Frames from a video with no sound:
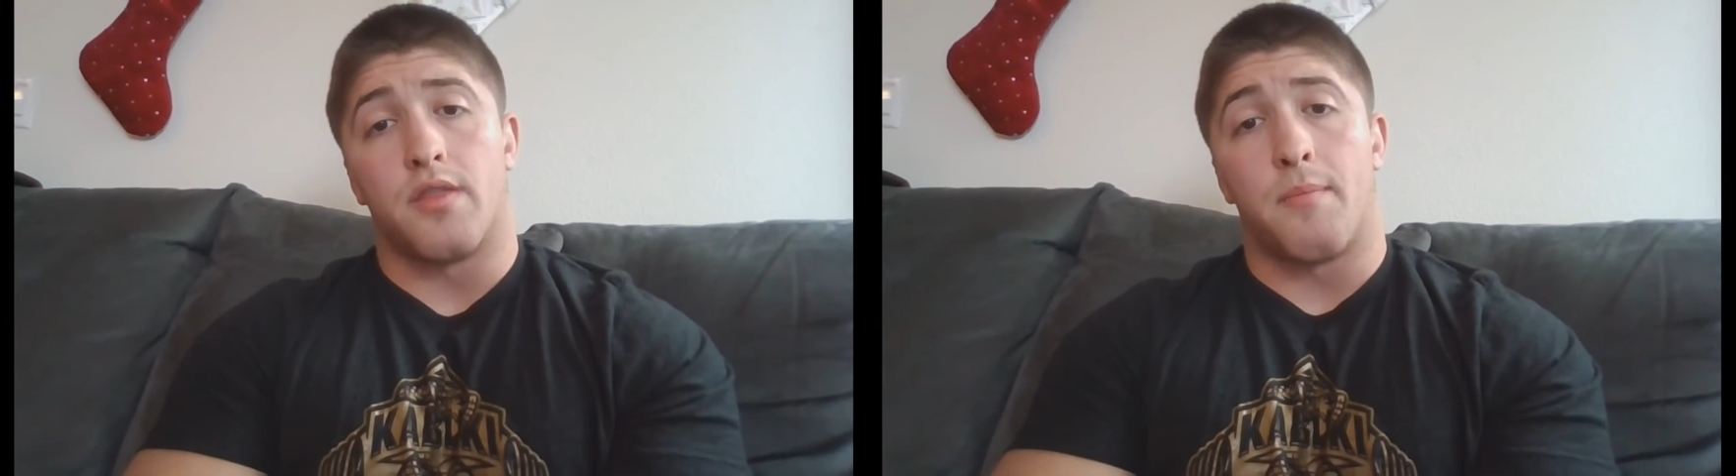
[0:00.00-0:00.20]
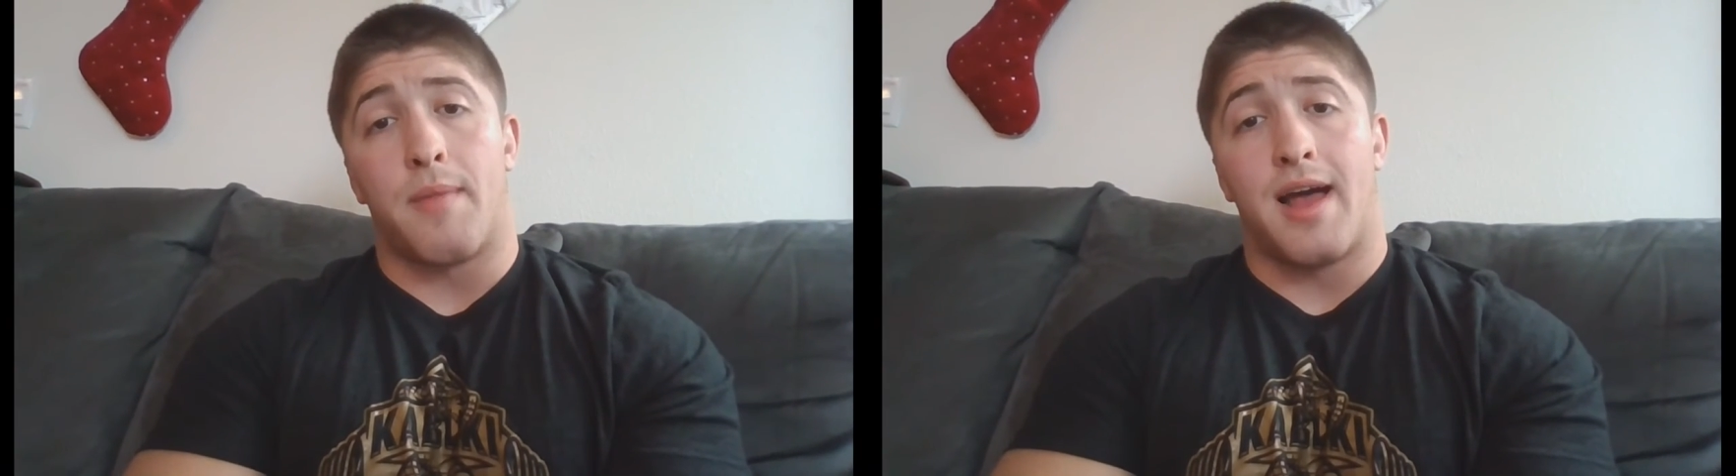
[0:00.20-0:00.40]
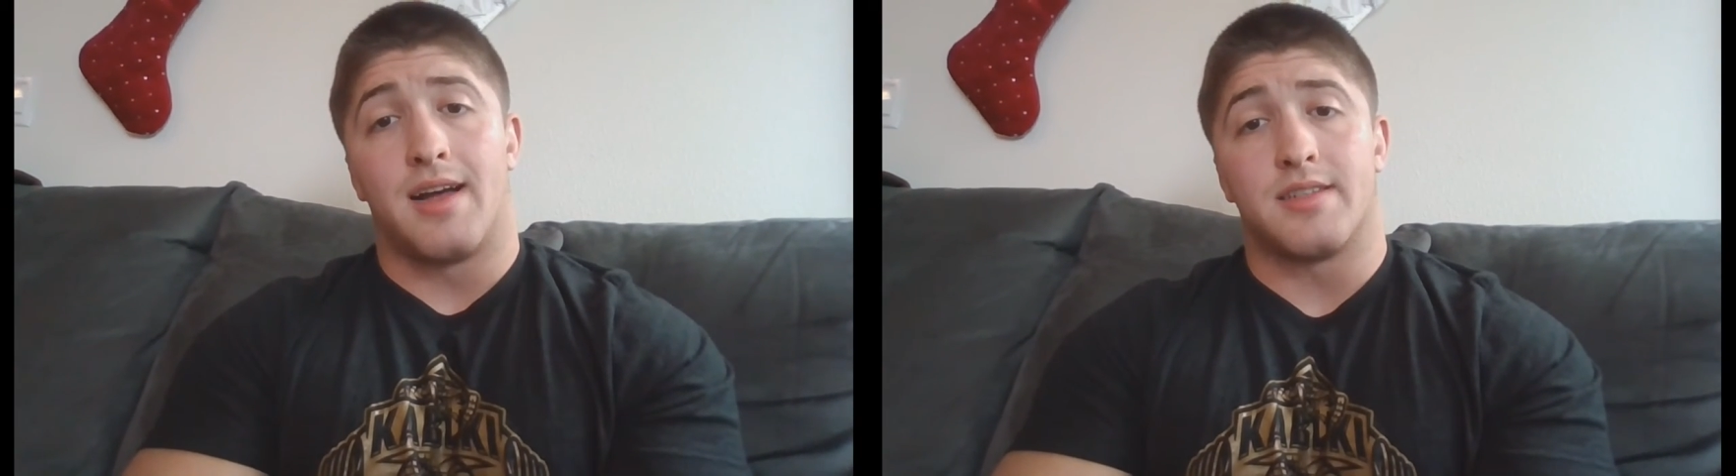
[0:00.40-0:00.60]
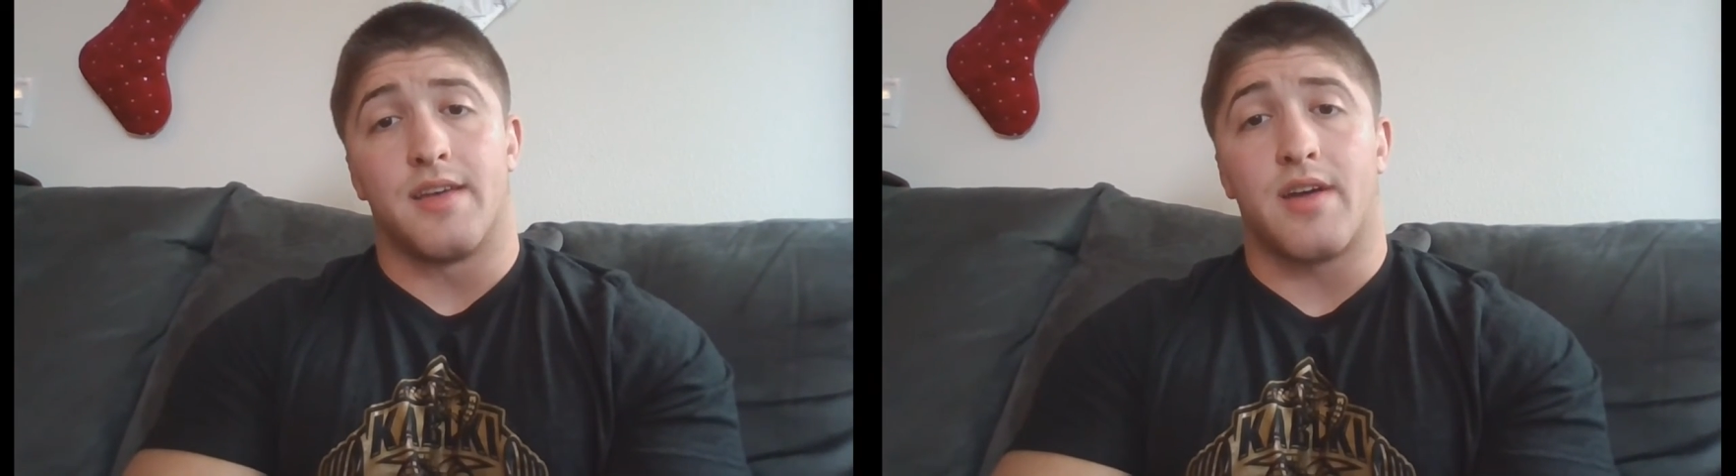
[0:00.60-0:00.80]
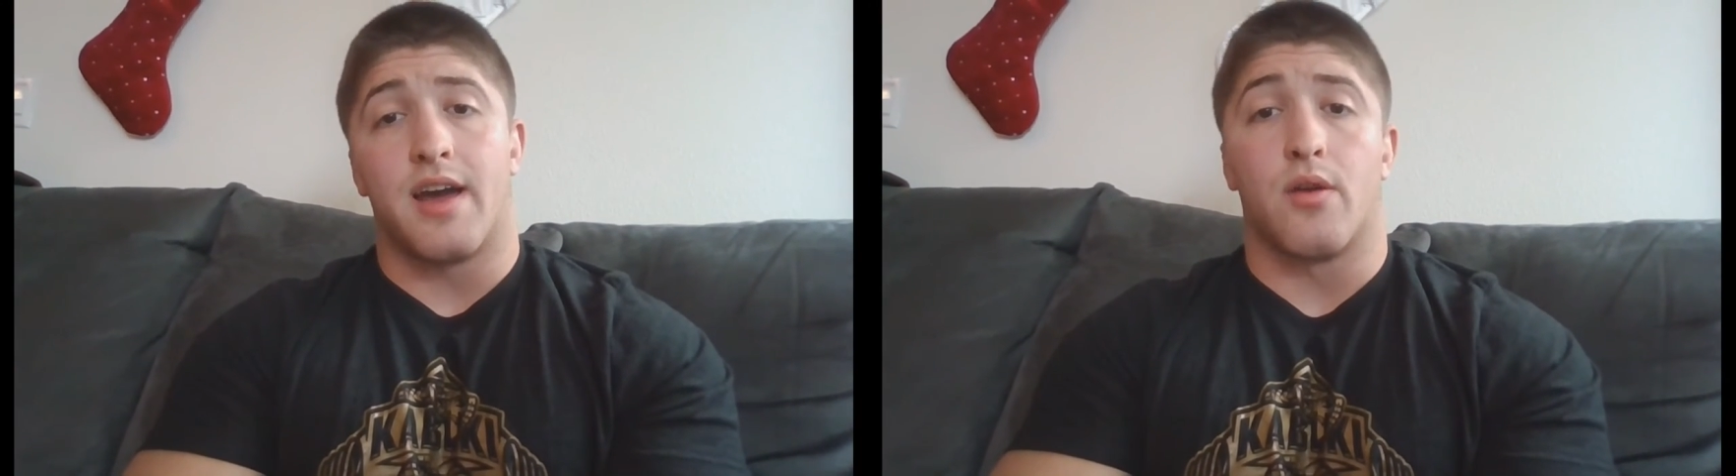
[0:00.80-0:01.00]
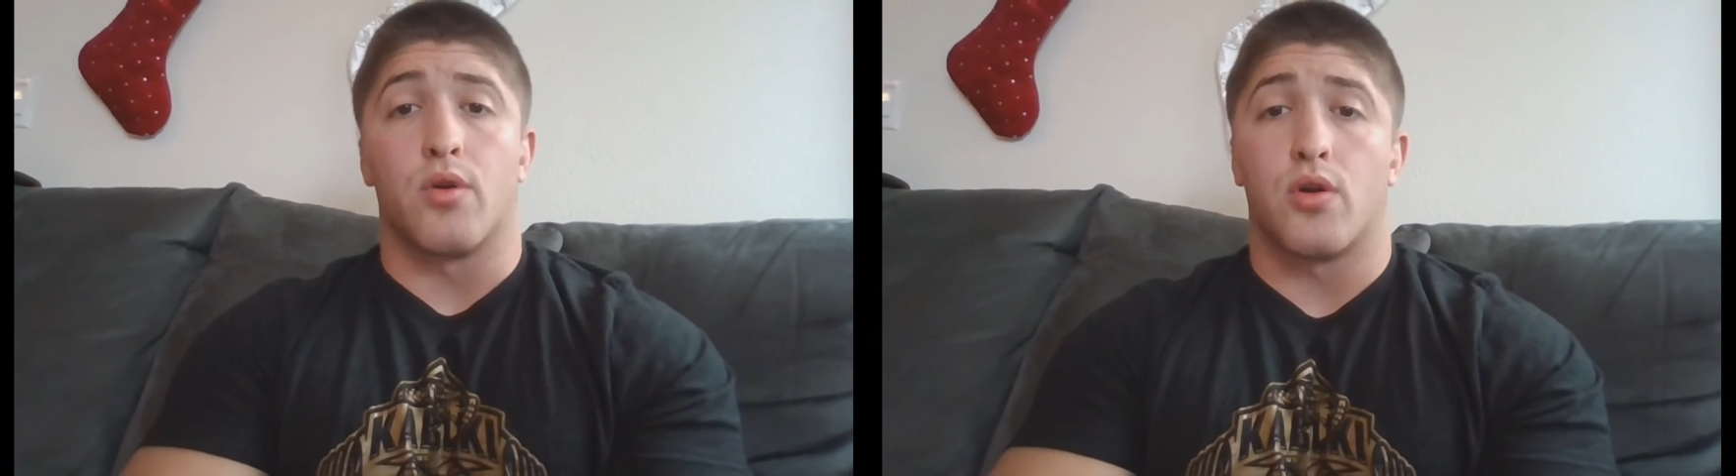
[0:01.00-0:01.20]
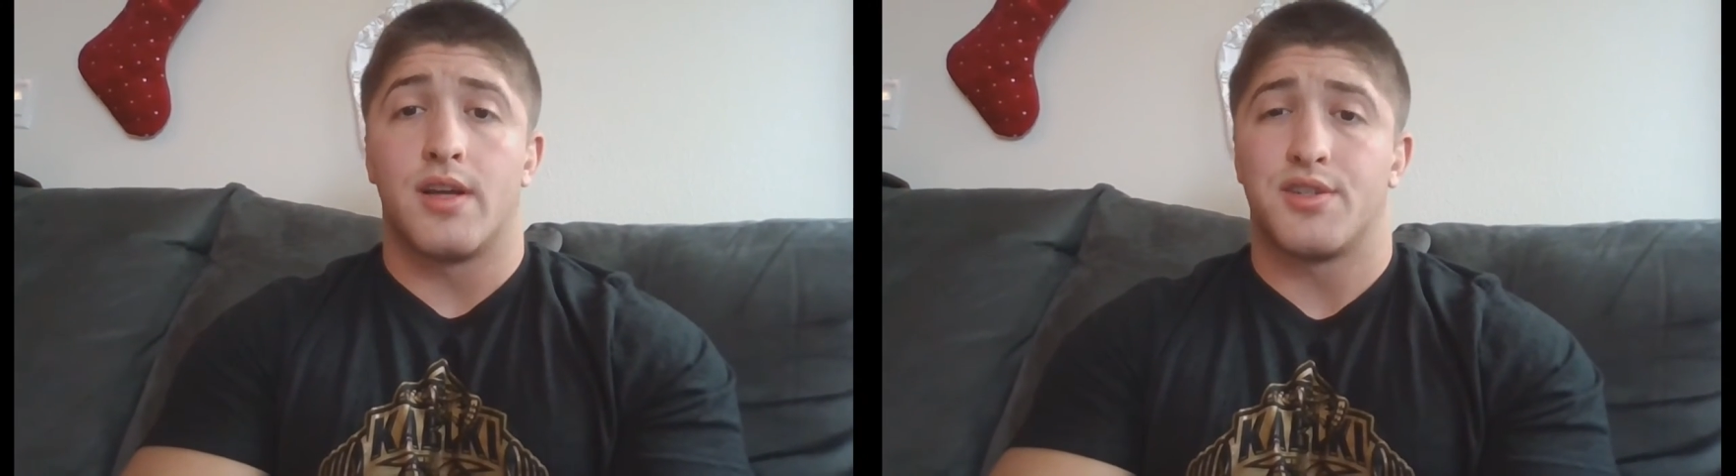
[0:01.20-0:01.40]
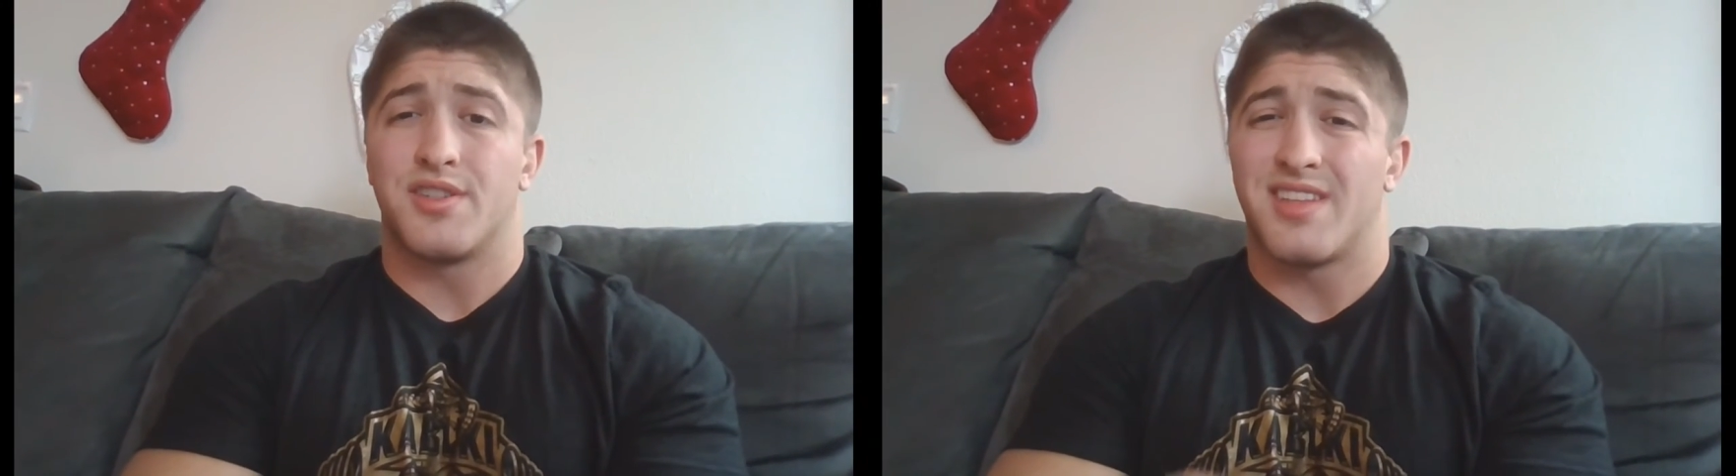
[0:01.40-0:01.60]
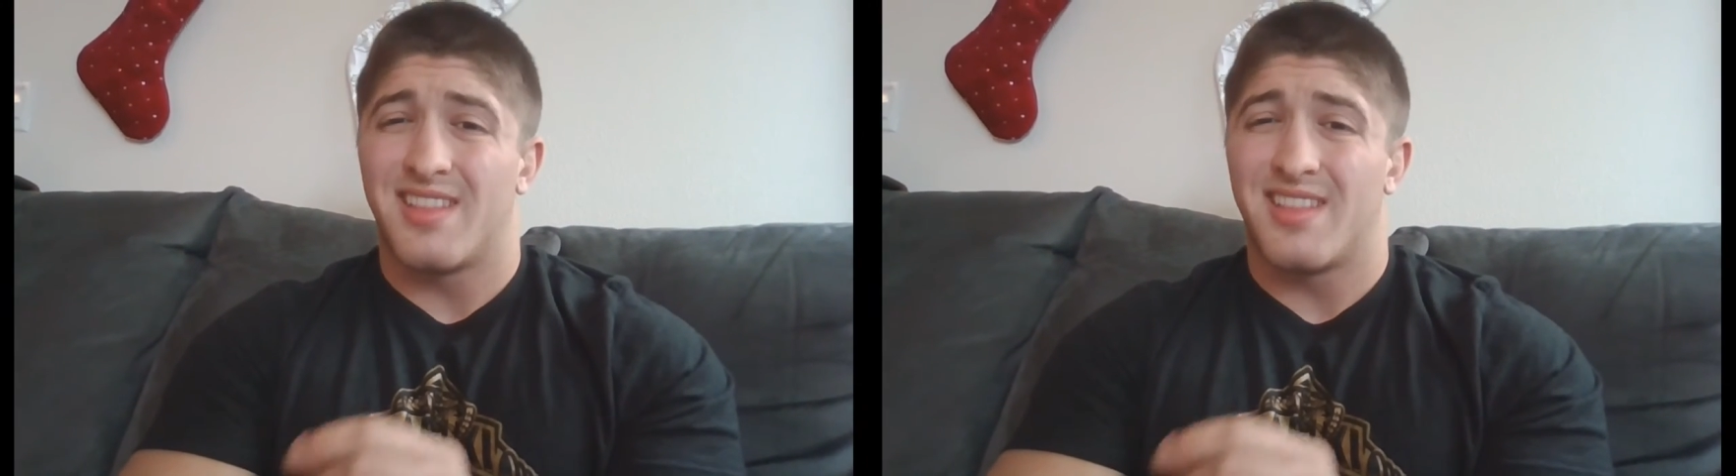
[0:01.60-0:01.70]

in the past have kind of regressed just